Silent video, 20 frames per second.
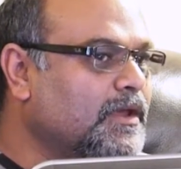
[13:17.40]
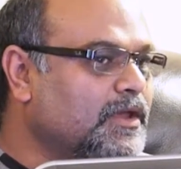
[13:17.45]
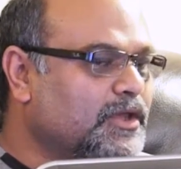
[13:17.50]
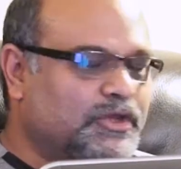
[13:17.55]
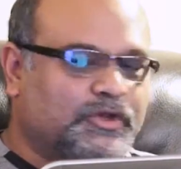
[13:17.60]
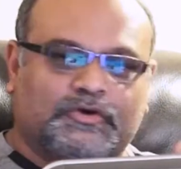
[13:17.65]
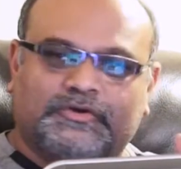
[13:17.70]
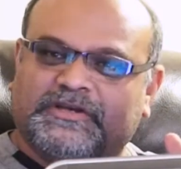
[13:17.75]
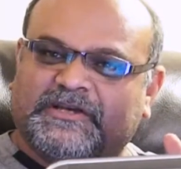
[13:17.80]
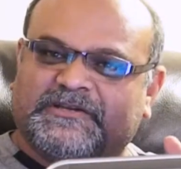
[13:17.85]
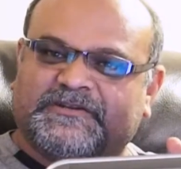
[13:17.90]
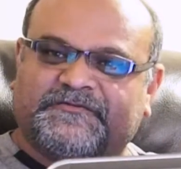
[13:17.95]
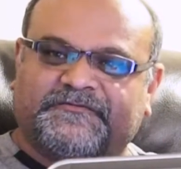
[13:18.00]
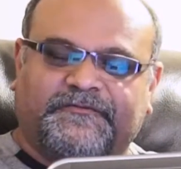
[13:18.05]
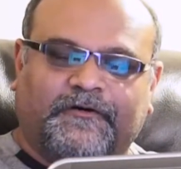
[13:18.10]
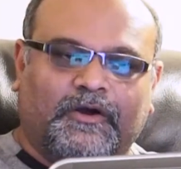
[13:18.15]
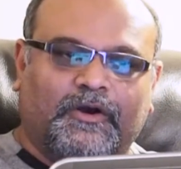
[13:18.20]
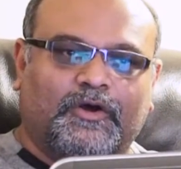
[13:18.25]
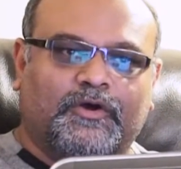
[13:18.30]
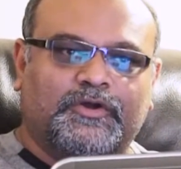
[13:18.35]
You just
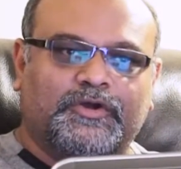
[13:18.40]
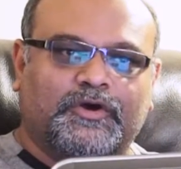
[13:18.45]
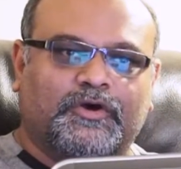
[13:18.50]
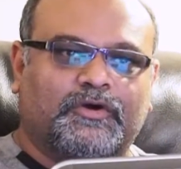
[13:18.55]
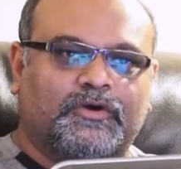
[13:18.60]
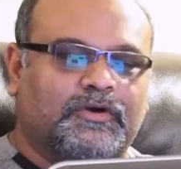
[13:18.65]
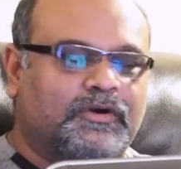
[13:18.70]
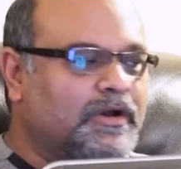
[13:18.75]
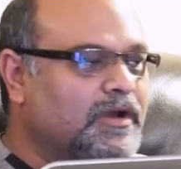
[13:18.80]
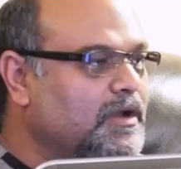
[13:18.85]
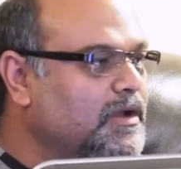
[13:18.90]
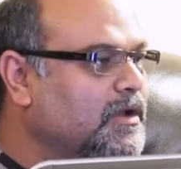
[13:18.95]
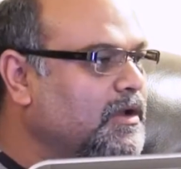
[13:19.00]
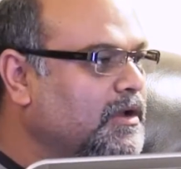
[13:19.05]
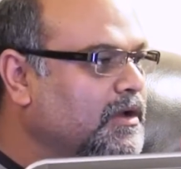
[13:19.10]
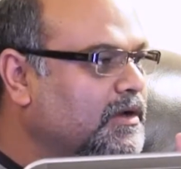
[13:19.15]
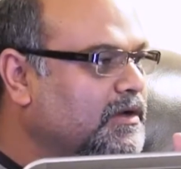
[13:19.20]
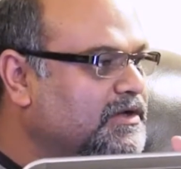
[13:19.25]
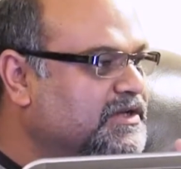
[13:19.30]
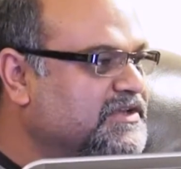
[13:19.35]
follow your
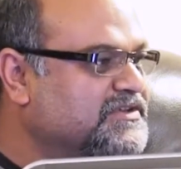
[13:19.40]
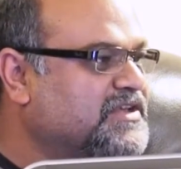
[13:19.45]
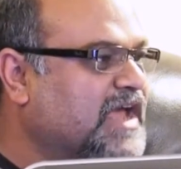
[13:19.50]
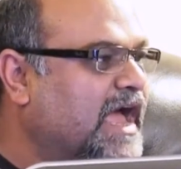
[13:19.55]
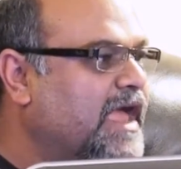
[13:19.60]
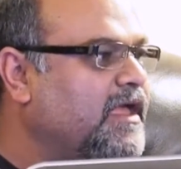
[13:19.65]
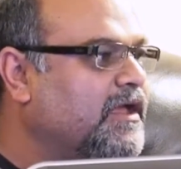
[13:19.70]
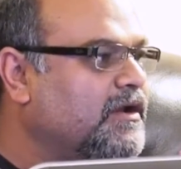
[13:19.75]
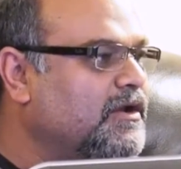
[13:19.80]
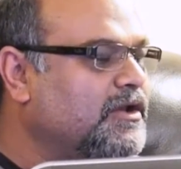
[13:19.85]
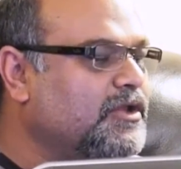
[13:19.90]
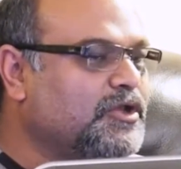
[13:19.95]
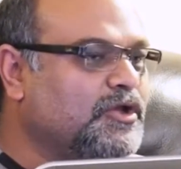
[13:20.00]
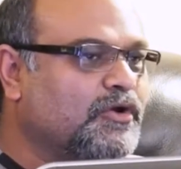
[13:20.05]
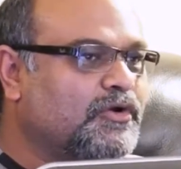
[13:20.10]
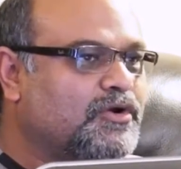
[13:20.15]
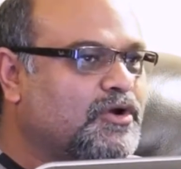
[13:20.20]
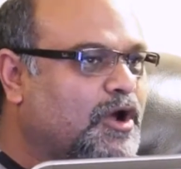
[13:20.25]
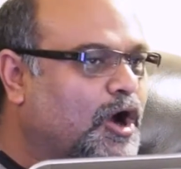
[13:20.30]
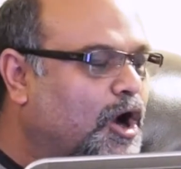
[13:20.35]
desire,
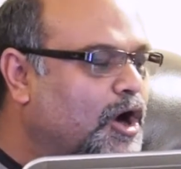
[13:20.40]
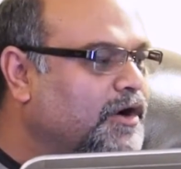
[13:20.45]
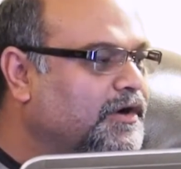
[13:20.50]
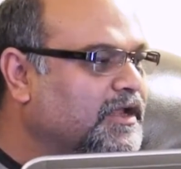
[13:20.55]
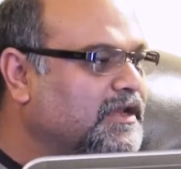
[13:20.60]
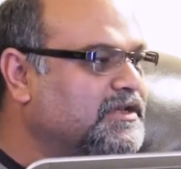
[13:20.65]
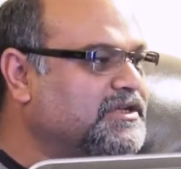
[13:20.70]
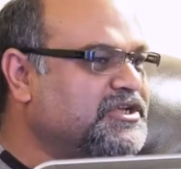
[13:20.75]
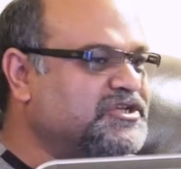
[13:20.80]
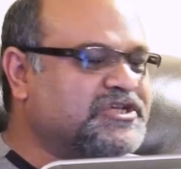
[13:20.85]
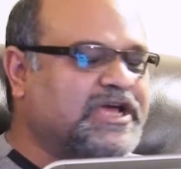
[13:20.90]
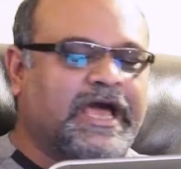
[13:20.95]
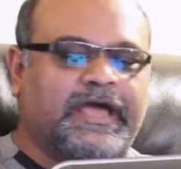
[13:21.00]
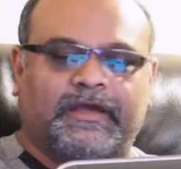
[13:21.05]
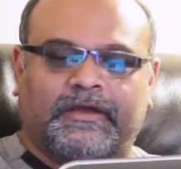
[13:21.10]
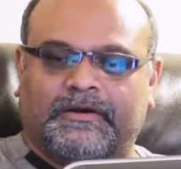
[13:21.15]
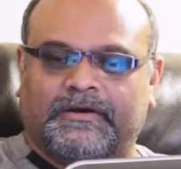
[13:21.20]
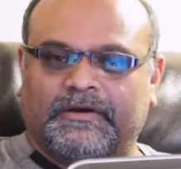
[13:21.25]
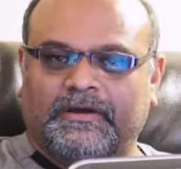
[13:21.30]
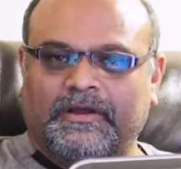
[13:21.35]
your carnal
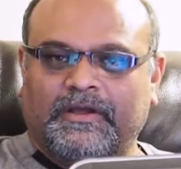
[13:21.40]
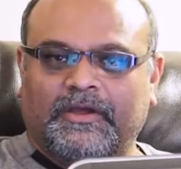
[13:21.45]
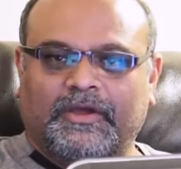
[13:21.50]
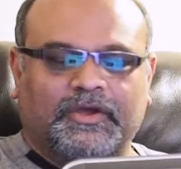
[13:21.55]
desire.